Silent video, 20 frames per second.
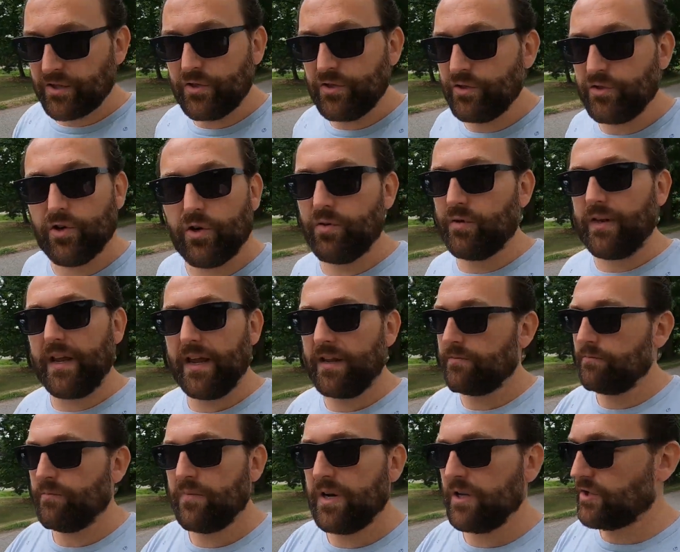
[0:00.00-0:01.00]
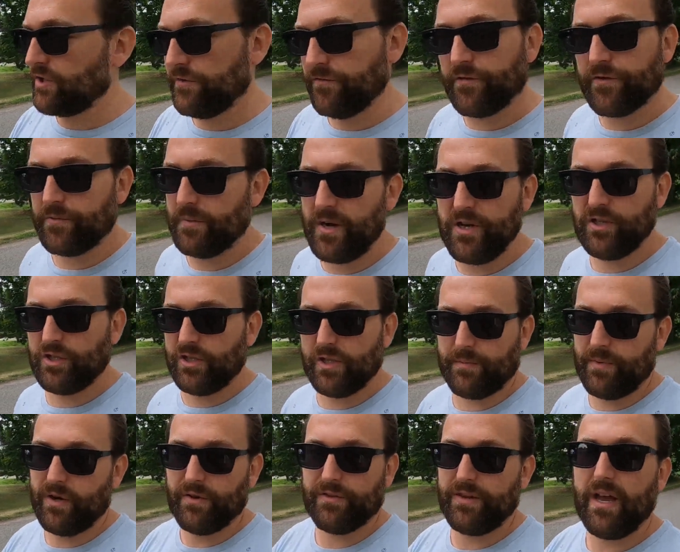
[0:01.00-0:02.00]
you don't get much information
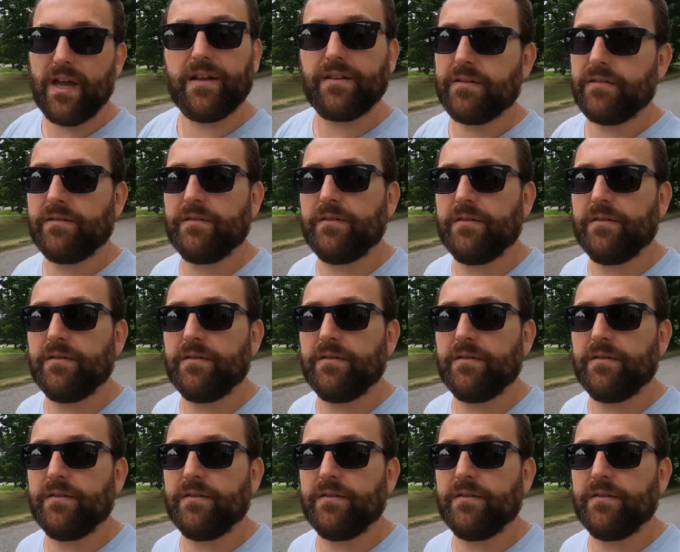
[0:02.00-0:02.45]
about that.